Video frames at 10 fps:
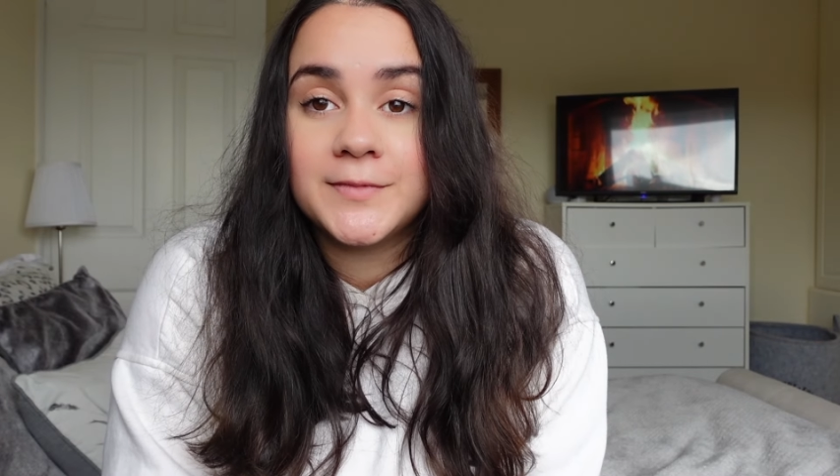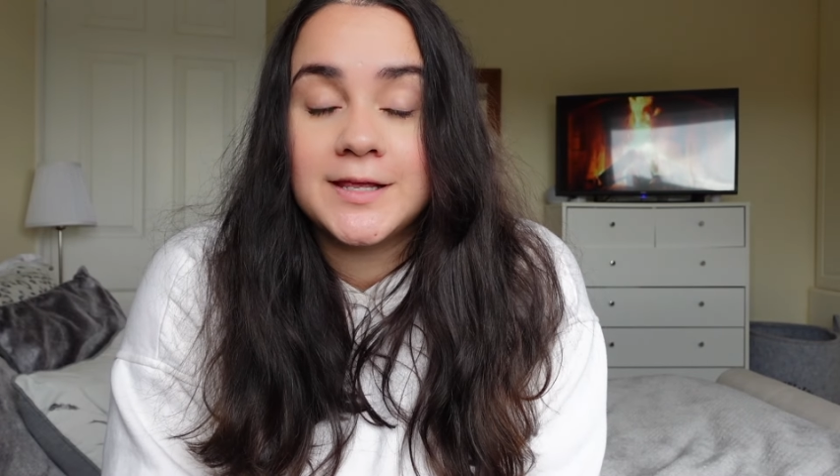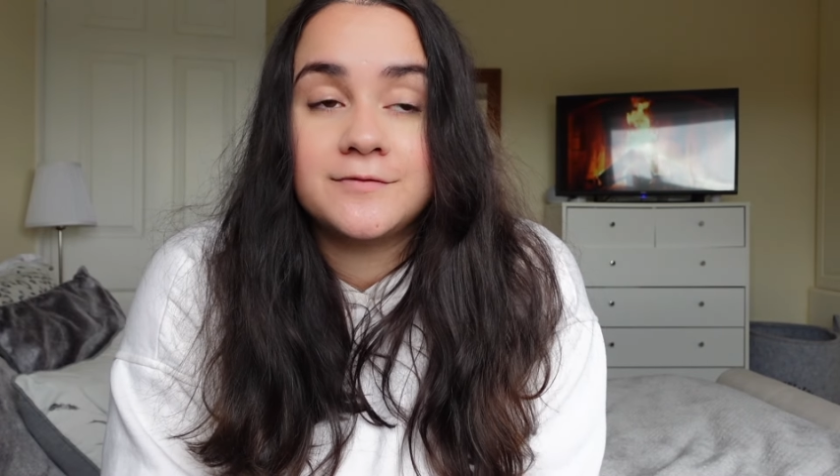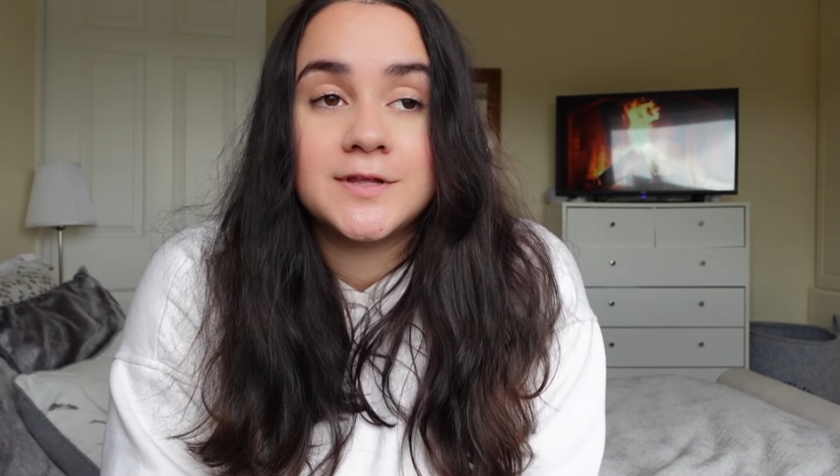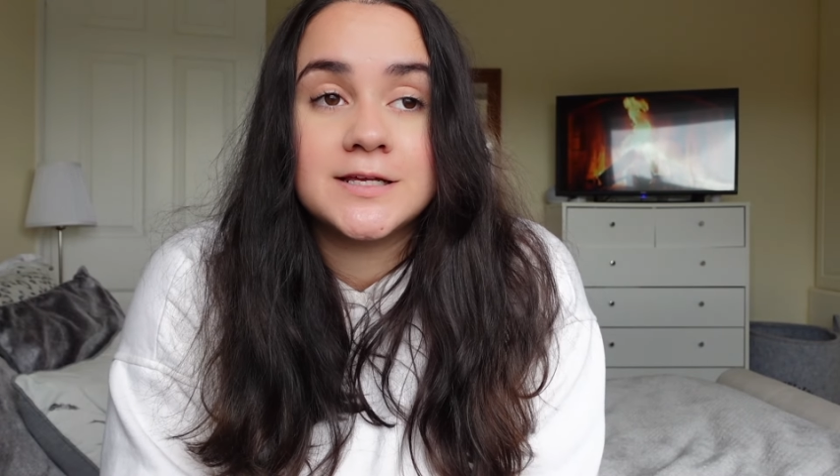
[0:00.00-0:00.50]

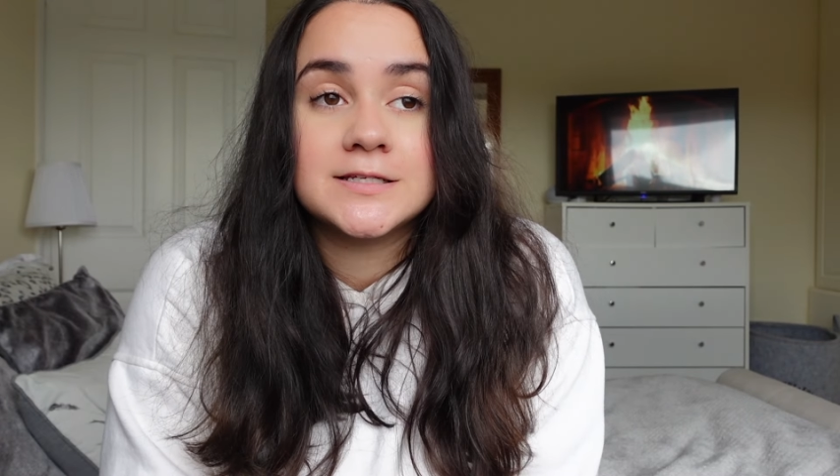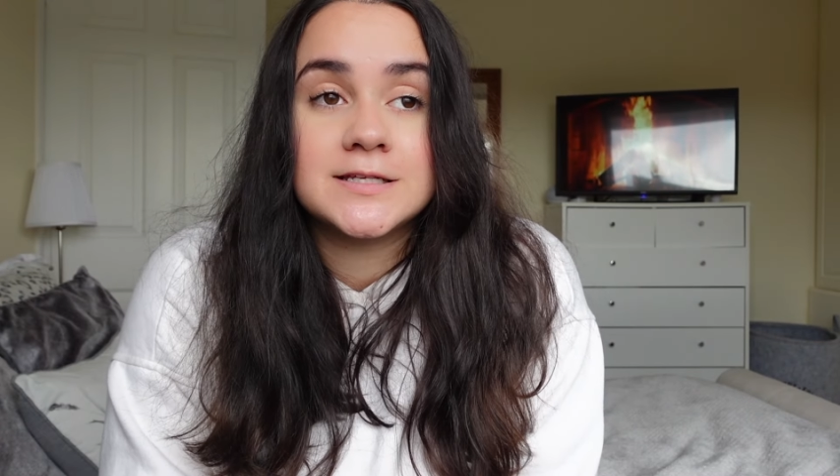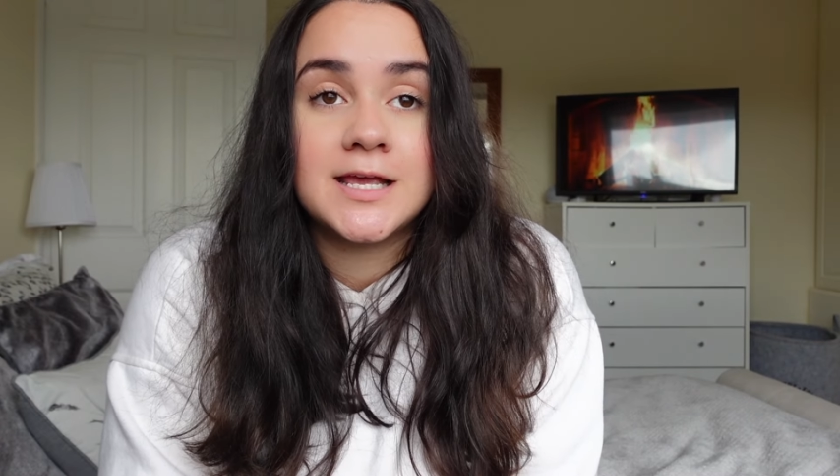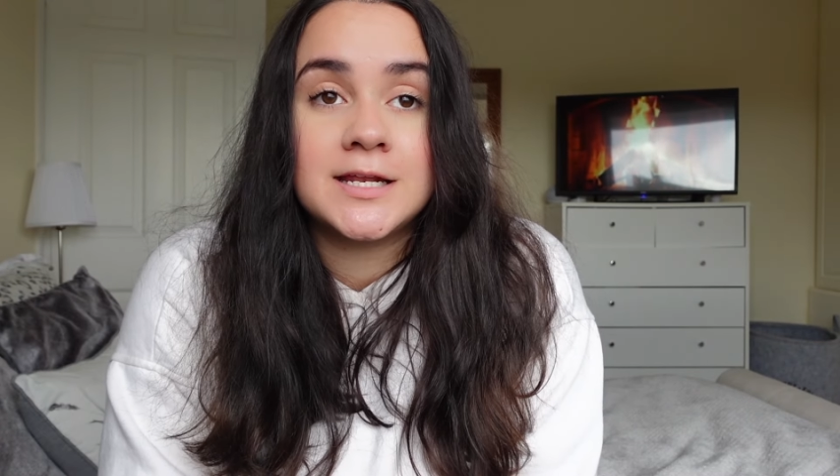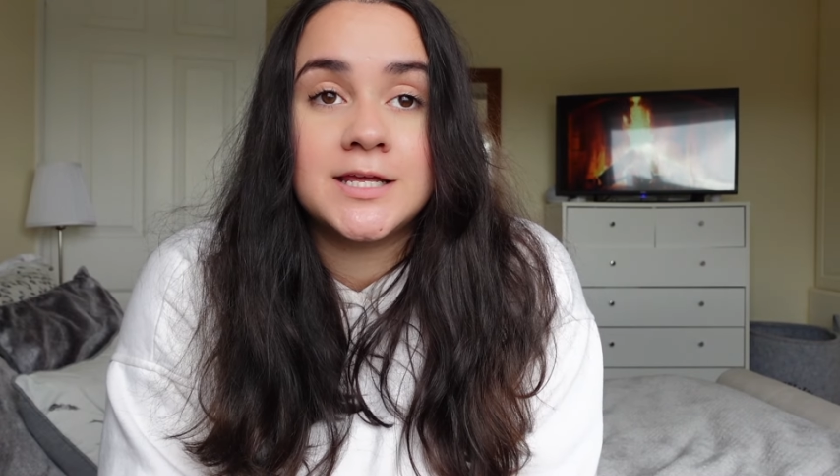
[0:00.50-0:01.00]
if there's
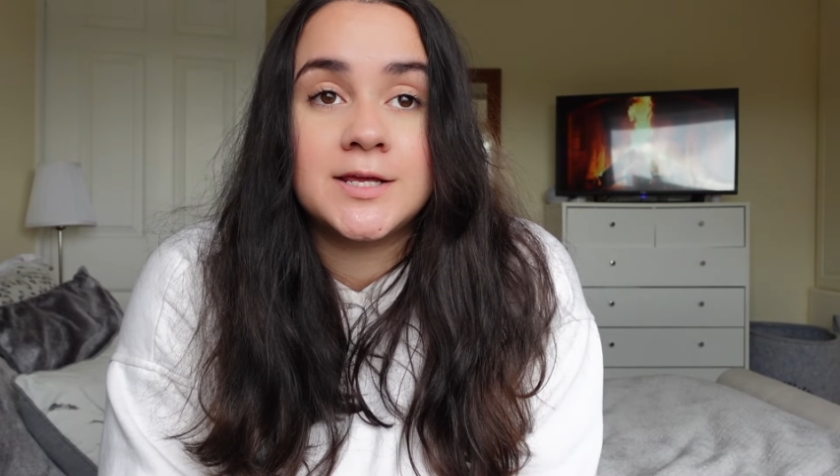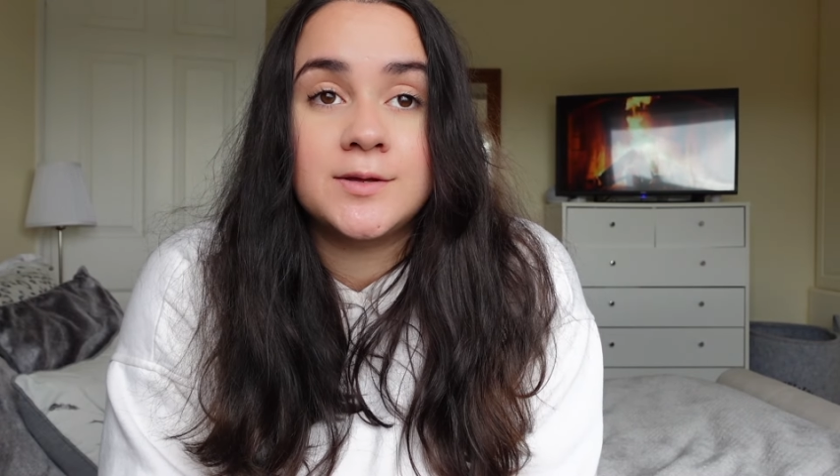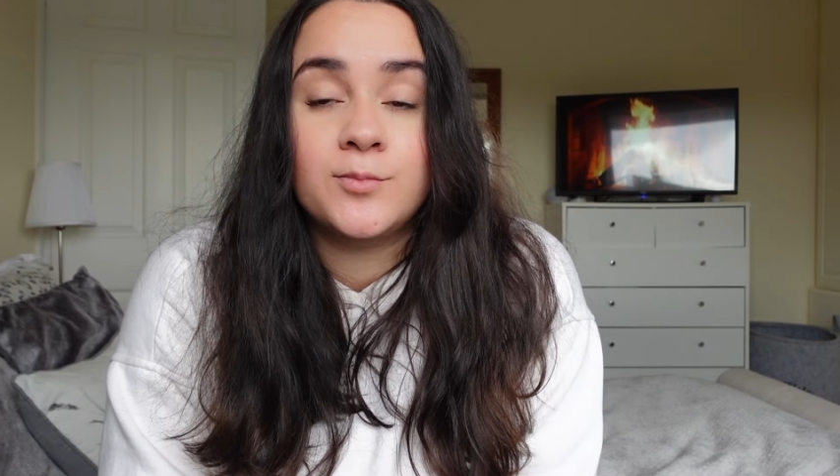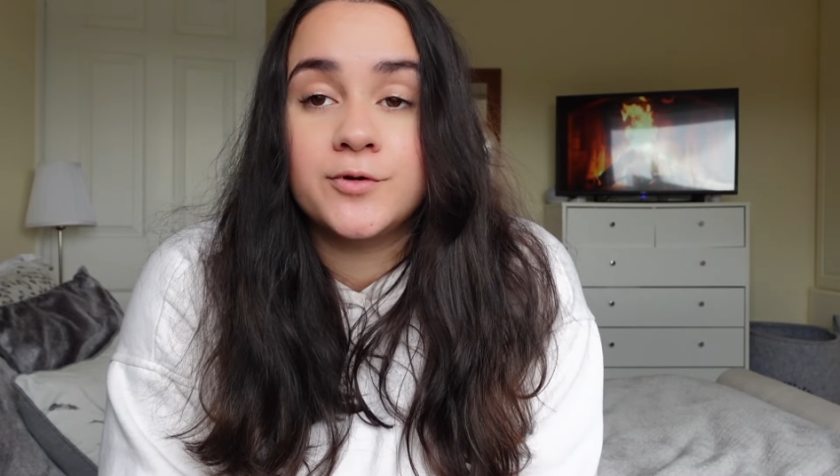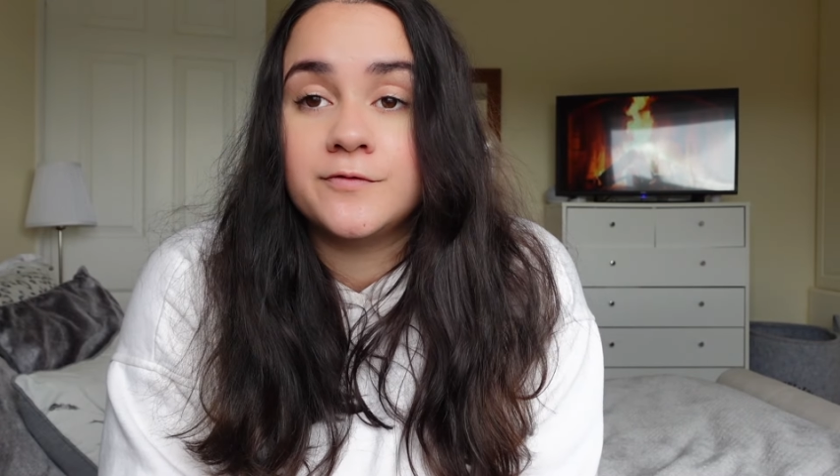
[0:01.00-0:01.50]
any
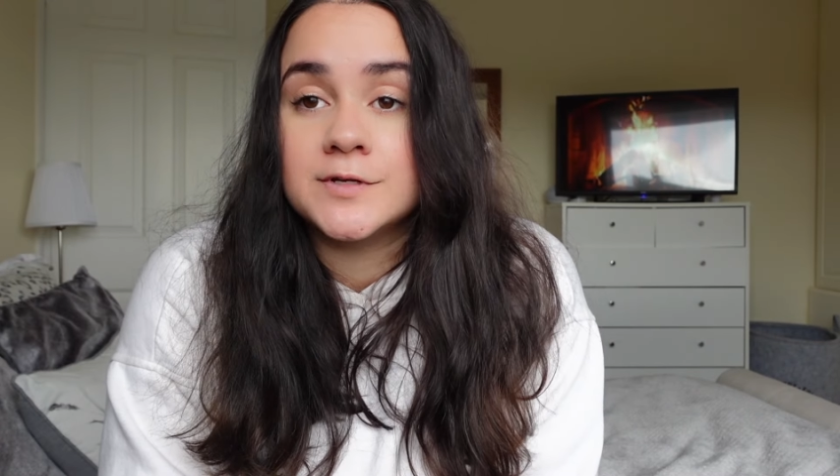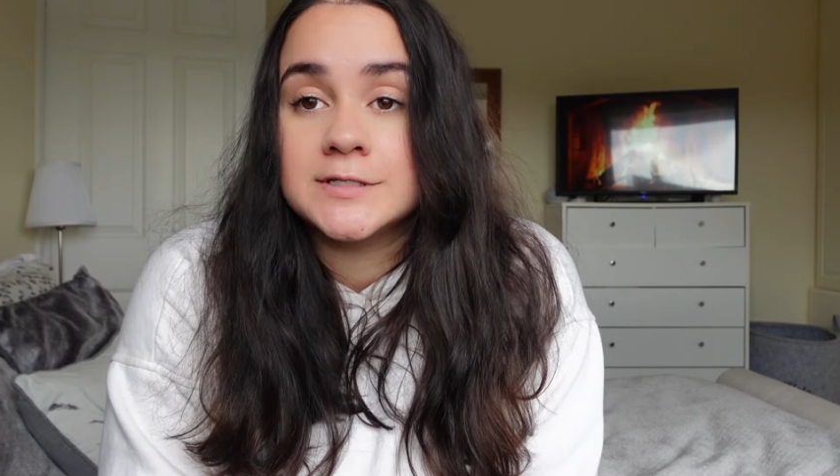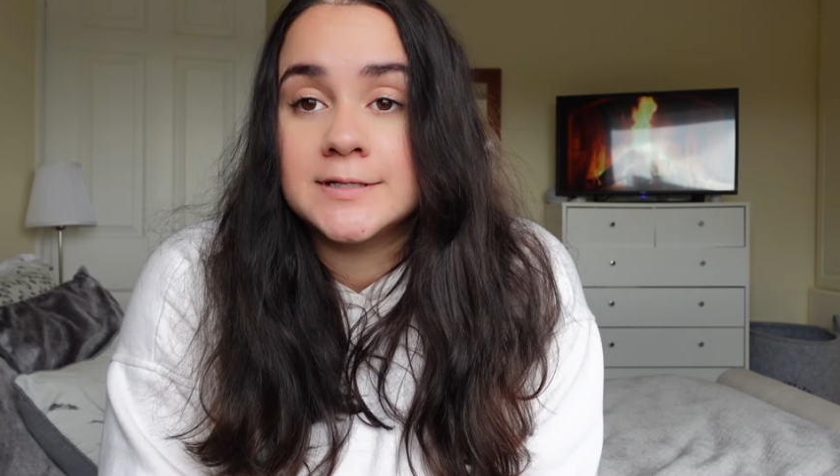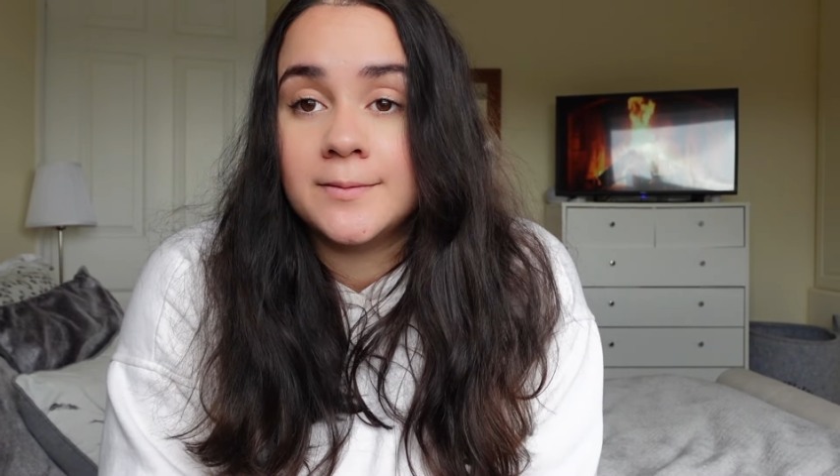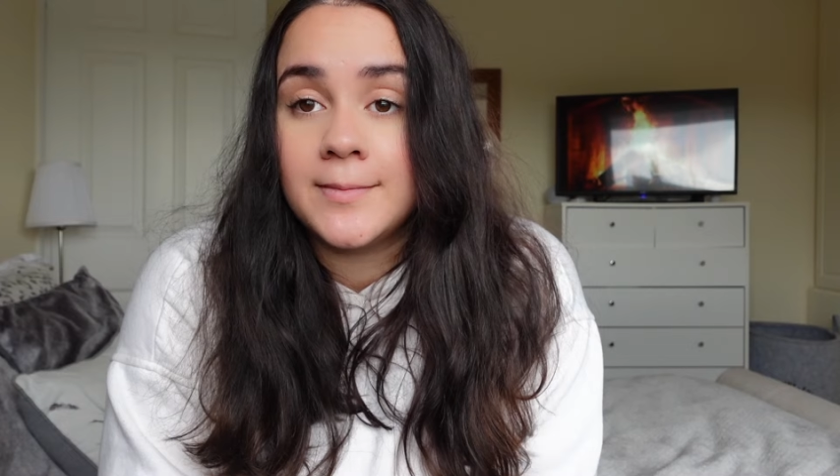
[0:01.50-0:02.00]
boyfriends
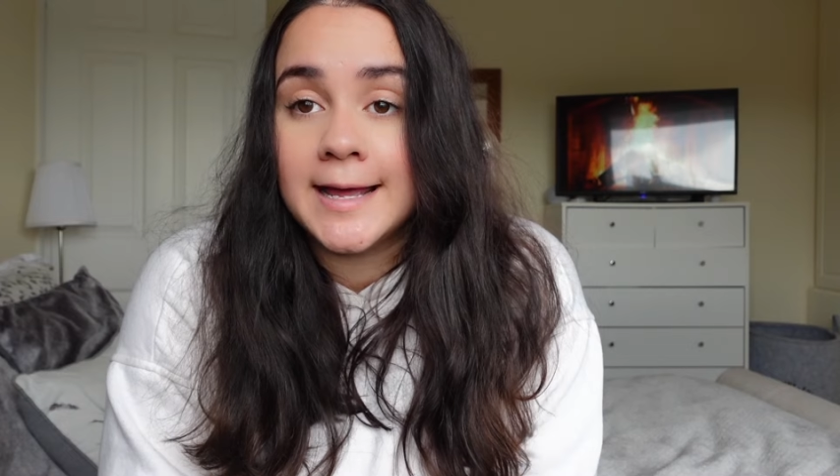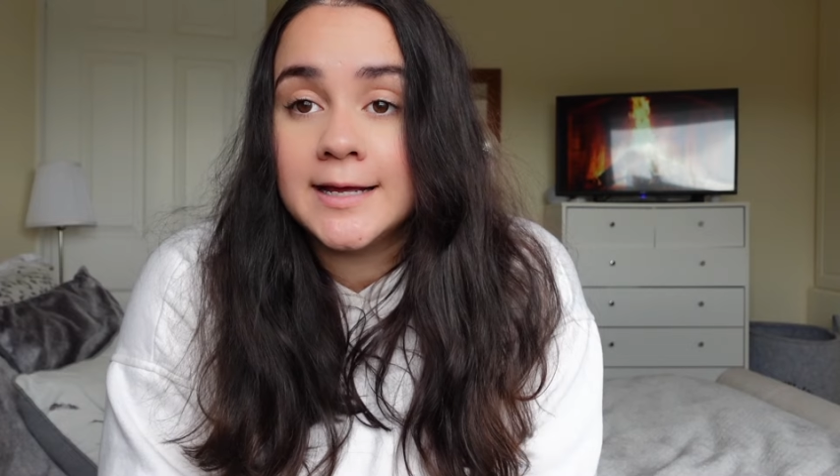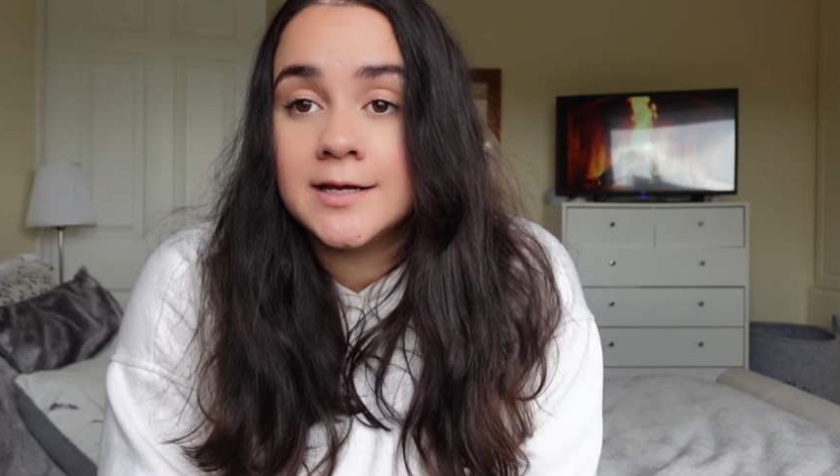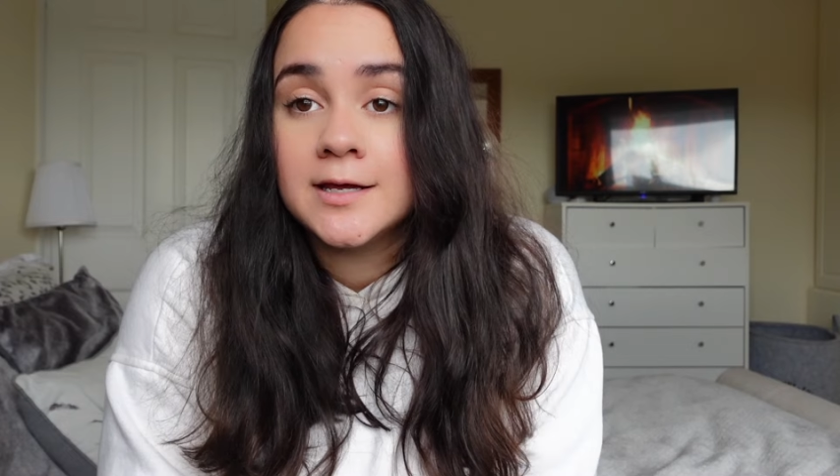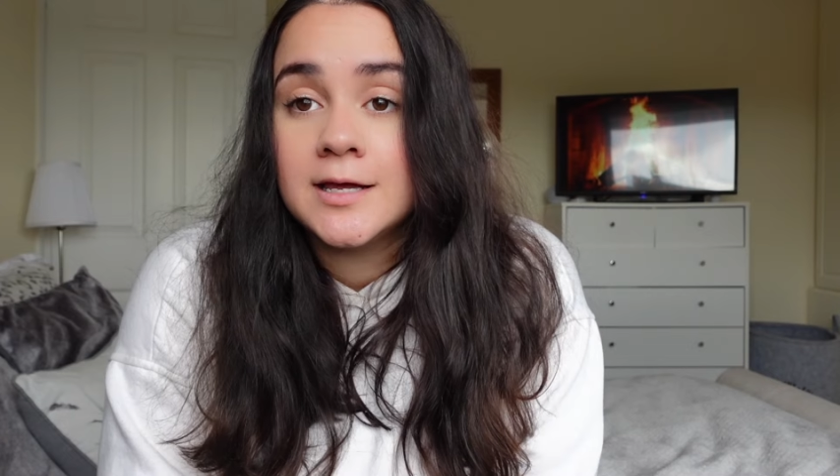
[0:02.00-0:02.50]
in the back